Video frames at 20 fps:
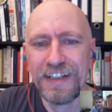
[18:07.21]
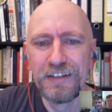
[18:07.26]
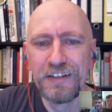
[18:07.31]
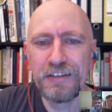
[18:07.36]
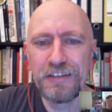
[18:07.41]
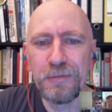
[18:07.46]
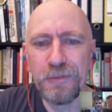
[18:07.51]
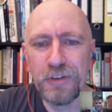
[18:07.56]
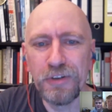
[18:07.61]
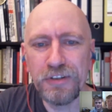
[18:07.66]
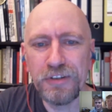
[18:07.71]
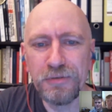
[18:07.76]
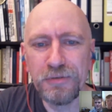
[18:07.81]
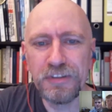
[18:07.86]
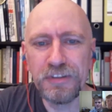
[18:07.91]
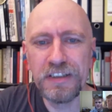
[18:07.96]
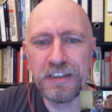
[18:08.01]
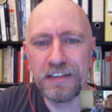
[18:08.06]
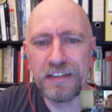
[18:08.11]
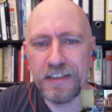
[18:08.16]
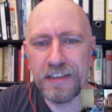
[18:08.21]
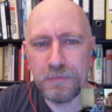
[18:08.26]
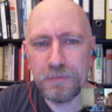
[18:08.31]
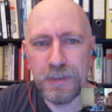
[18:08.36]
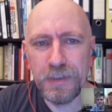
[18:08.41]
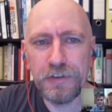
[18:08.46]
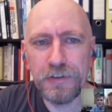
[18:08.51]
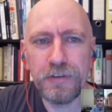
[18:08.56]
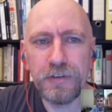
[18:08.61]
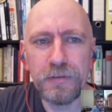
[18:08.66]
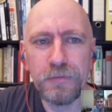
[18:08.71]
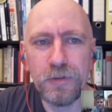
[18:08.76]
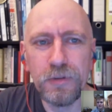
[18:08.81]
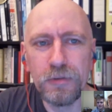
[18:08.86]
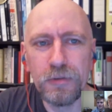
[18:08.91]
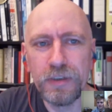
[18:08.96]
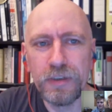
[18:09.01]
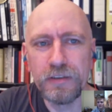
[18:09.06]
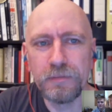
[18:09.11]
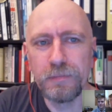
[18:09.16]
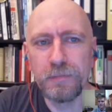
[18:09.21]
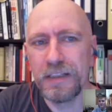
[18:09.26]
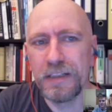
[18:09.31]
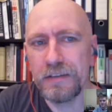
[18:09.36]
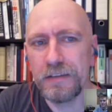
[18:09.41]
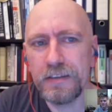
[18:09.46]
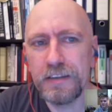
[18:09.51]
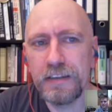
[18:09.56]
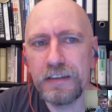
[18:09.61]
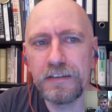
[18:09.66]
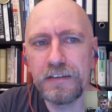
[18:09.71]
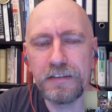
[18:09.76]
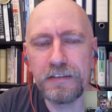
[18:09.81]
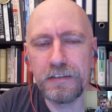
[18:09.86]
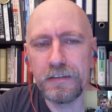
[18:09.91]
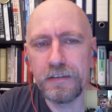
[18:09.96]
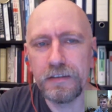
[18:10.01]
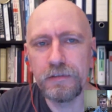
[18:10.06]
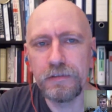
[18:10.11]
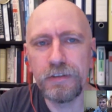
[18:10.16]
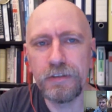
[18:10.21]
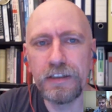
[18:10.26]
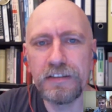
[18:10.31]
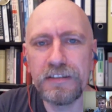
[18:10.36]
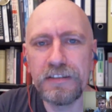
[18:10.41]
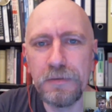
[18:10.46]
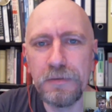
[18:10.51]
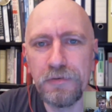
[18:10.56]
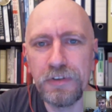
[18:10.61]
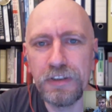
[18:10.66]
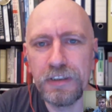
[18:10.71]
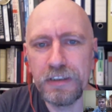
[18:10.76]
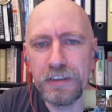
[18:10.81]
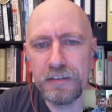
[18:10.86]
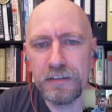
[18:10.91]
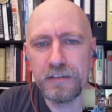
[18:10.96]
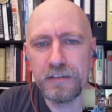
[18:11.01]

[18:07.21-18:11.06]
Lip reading: So I'm not using it that much at the moment, but it's really something that